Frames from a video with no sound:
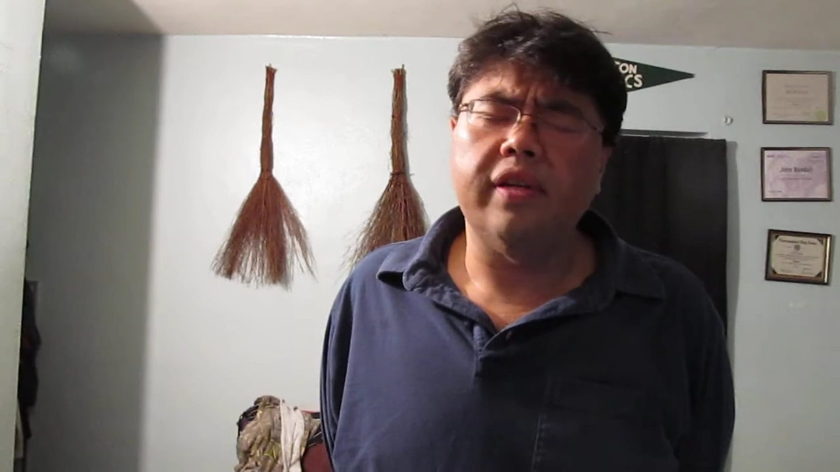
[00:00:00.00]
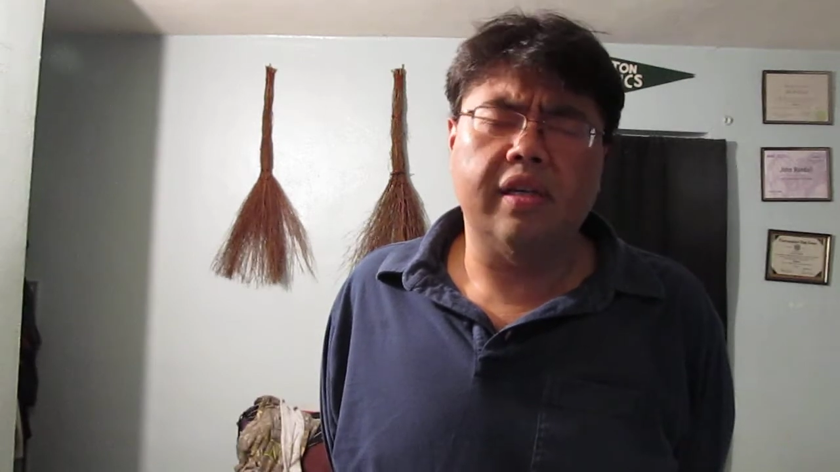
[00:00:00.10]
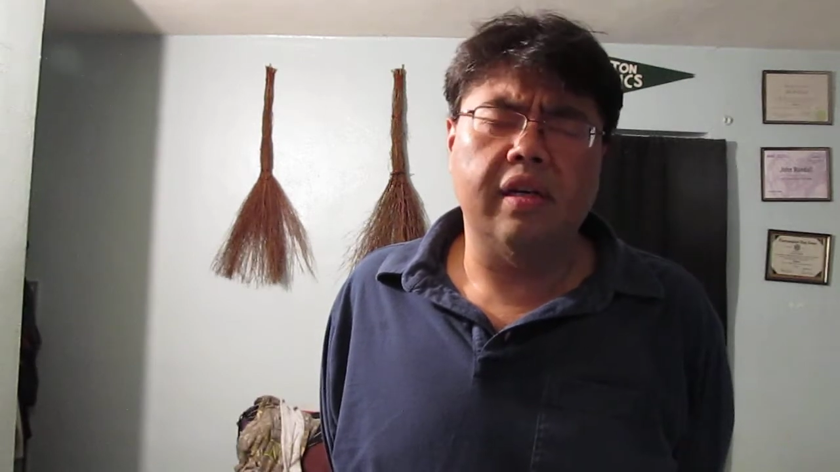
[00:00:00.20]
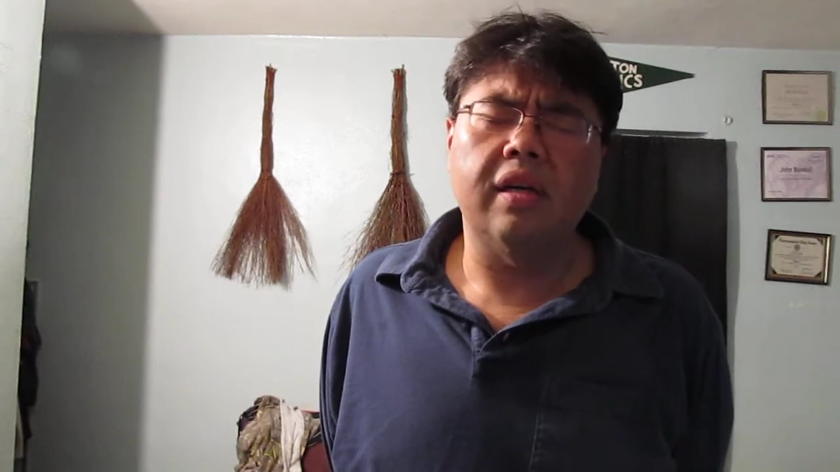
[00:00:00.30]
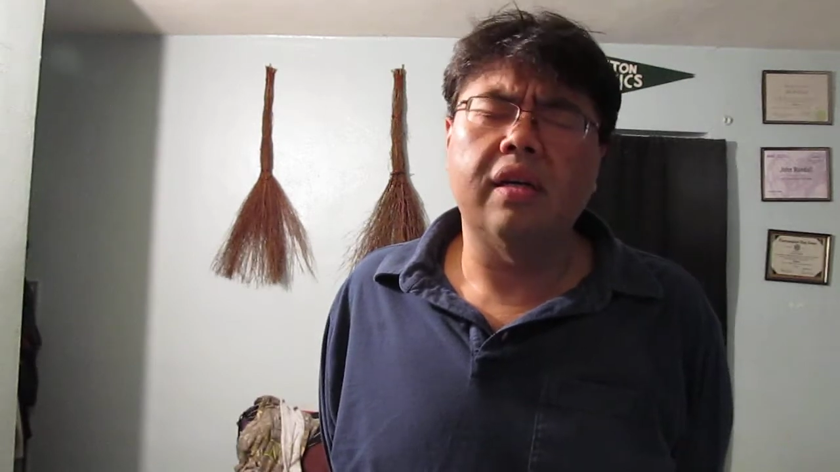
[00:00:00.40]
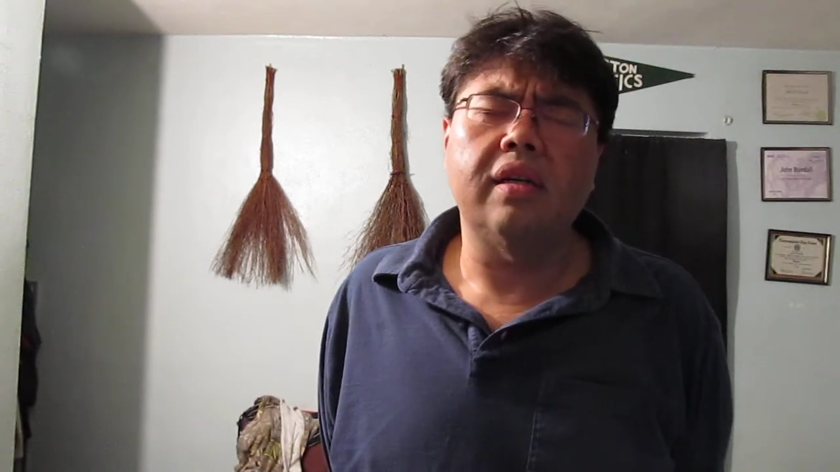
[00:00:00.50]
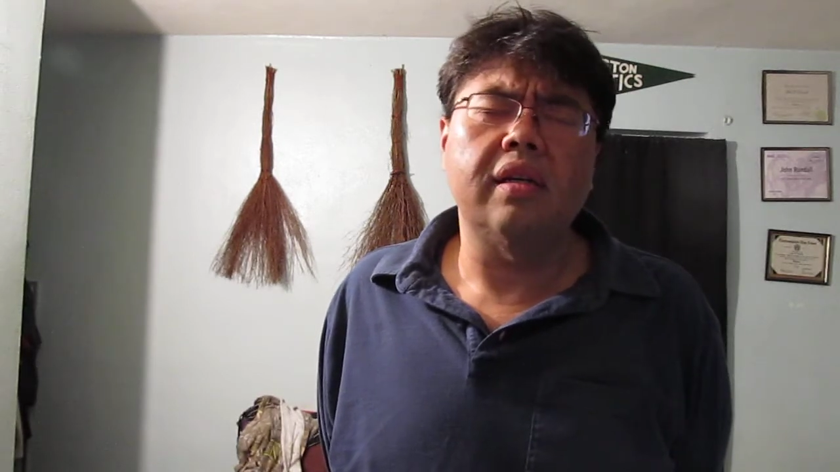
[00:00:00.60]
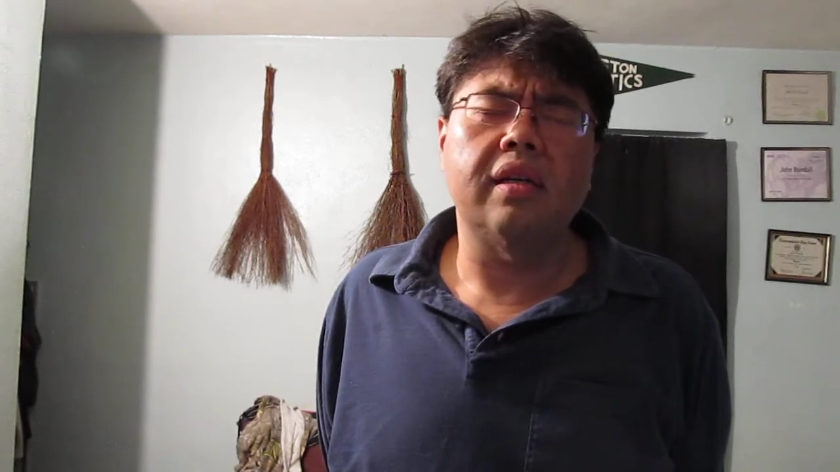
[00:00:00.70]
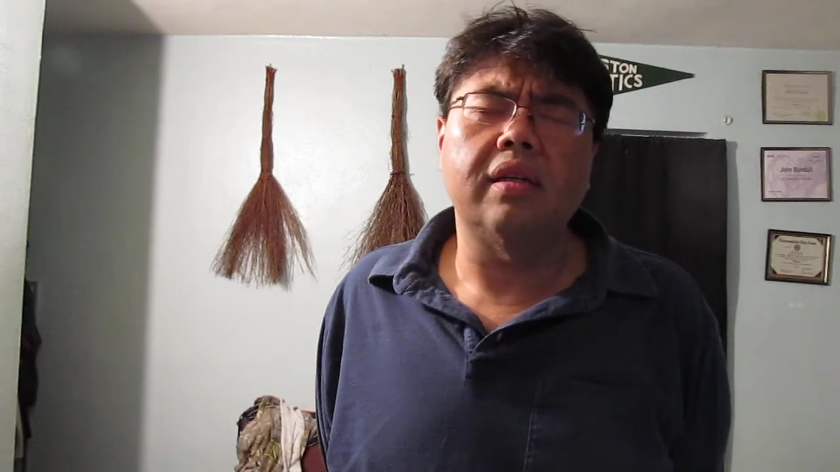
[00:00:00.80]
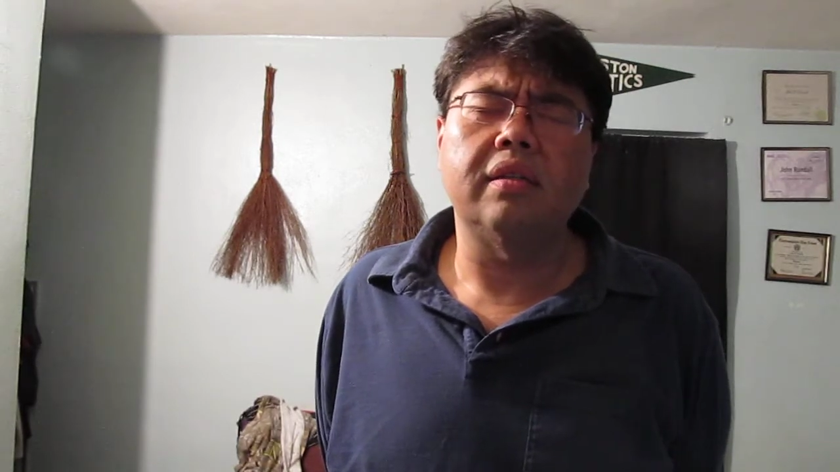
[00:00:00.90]

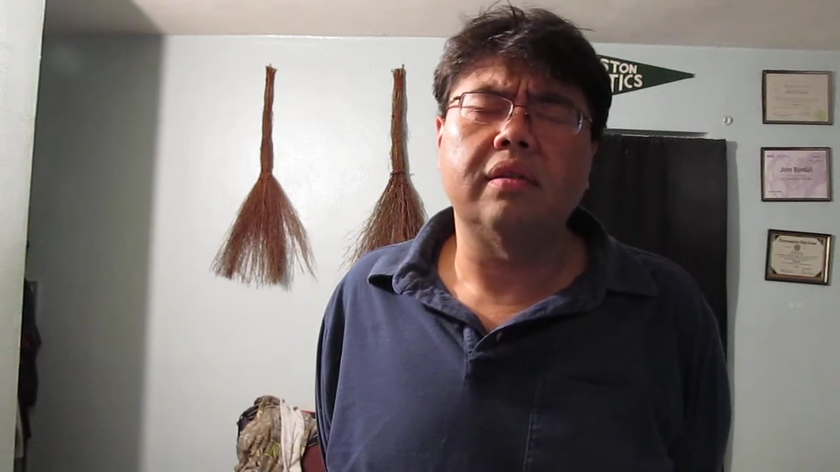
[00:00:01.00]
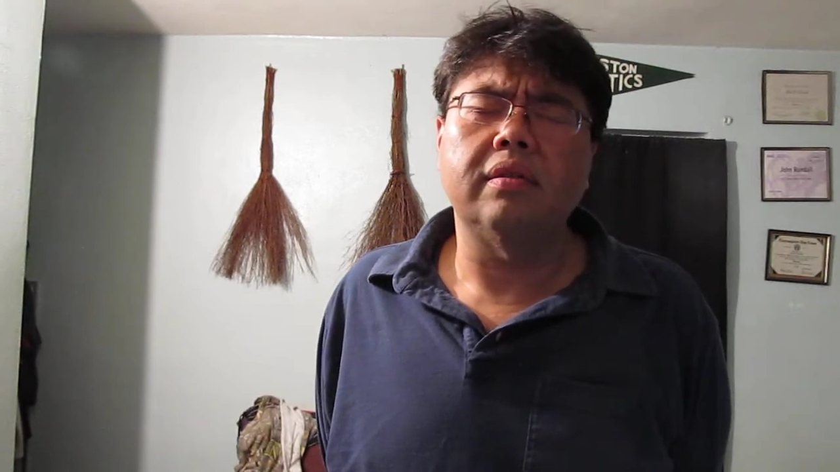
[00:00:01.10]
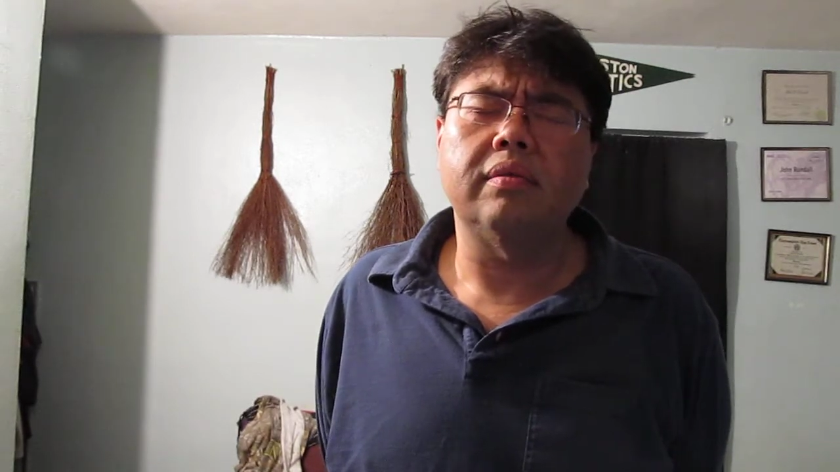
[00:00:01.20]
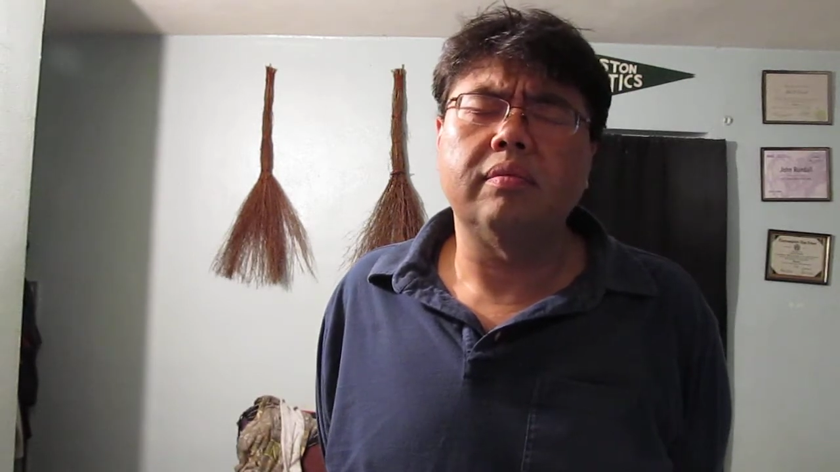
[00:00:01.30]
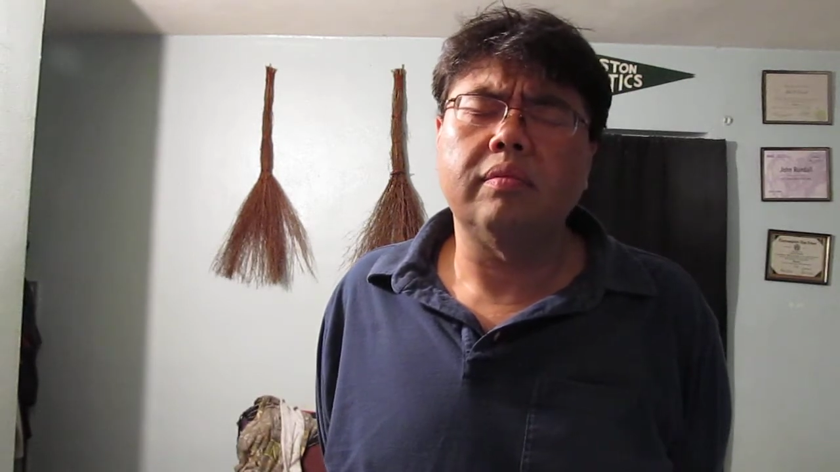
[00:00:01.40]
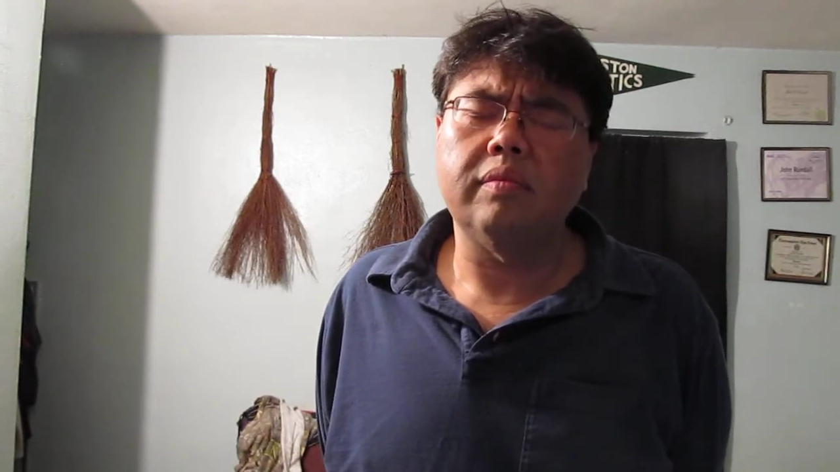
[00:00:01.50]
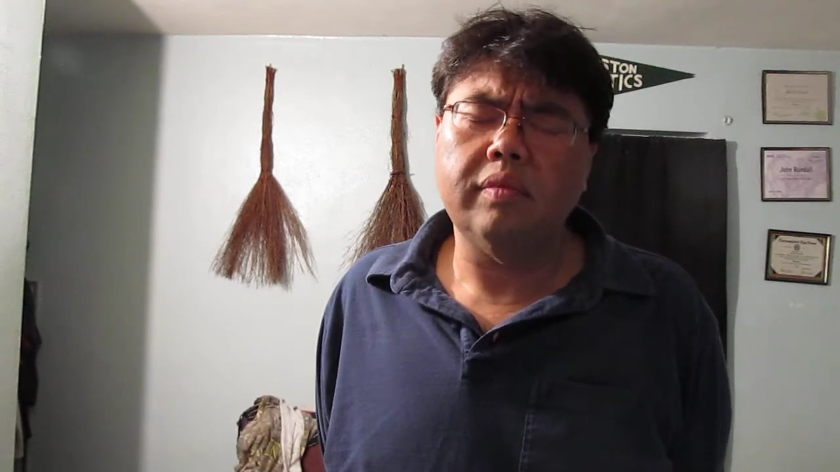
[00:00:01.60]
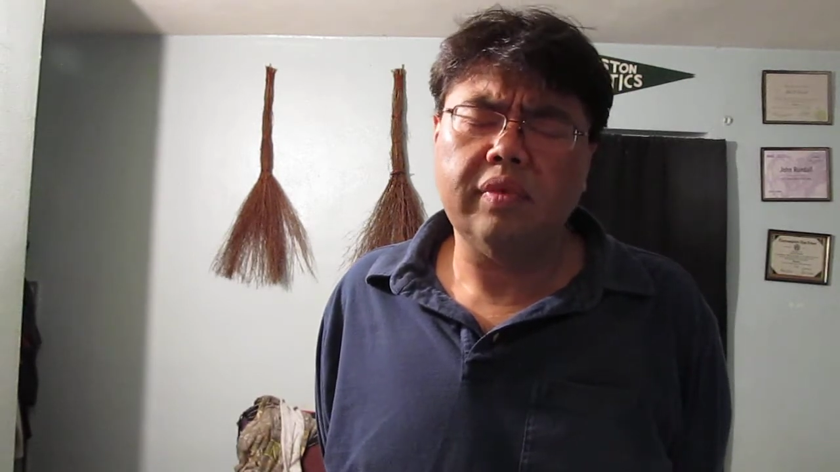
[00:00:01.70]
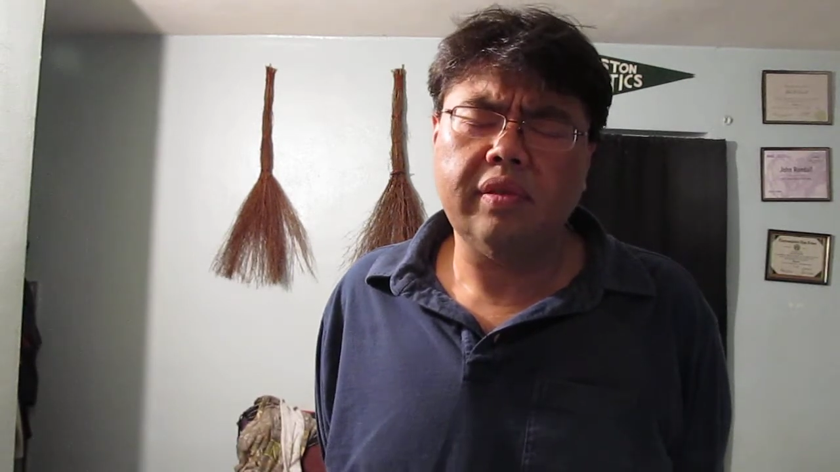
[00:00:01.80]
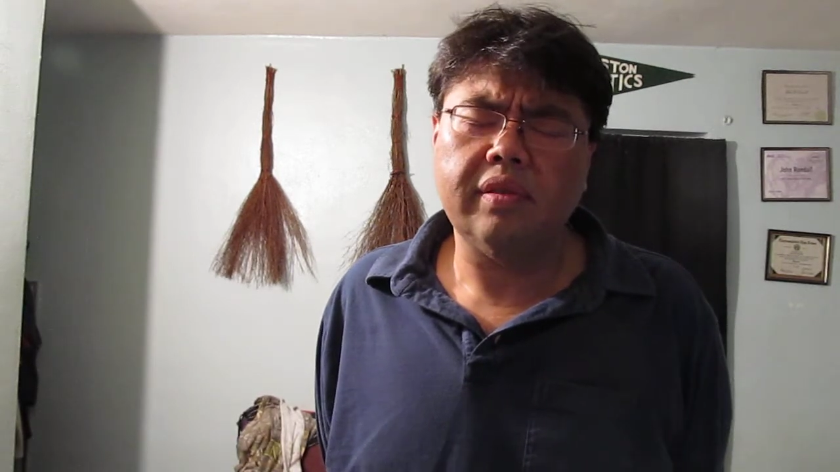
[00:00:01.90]

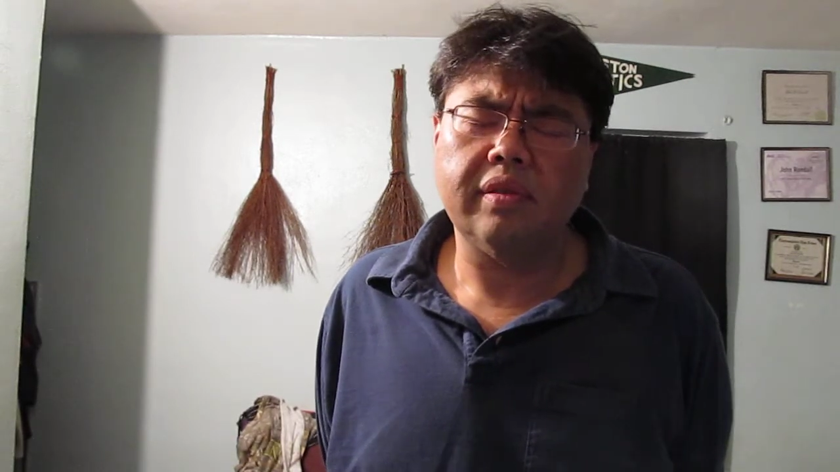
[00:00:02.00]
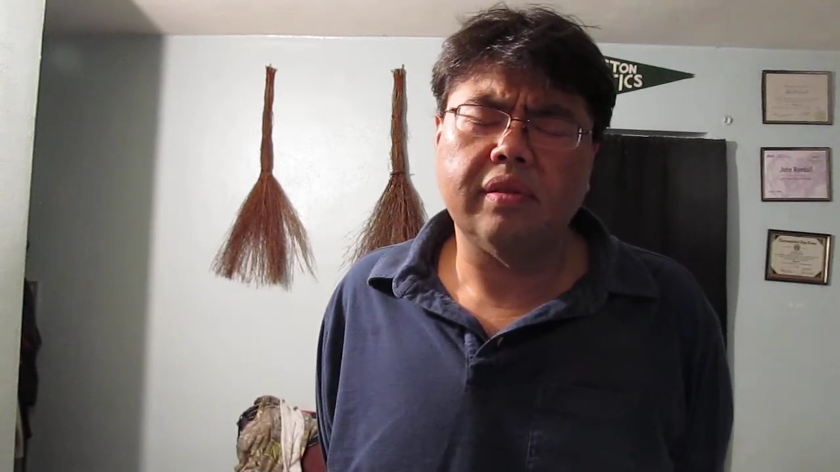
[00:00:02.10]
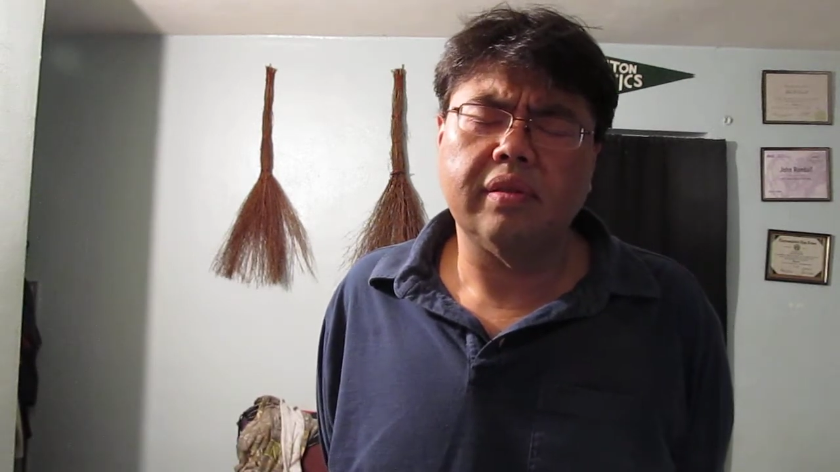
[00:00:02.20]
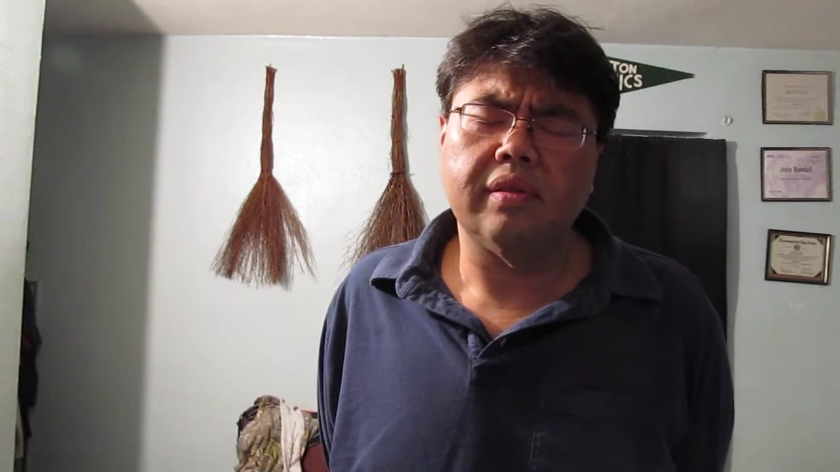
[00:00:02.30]
comes.